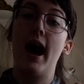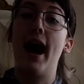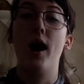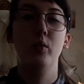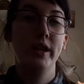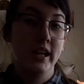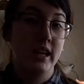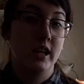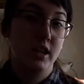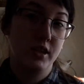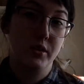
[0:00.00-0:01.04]
how we can
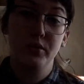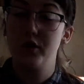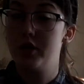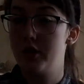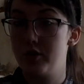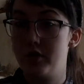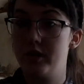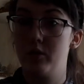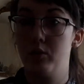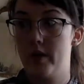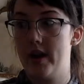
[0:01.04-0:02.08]
include children
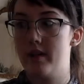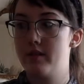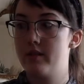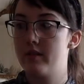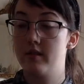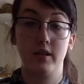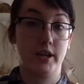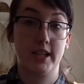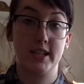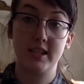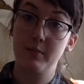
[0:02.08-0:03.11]
with learning
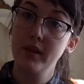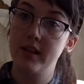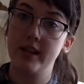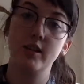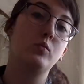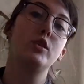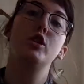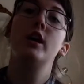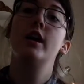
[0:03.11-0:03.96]
disabilities, which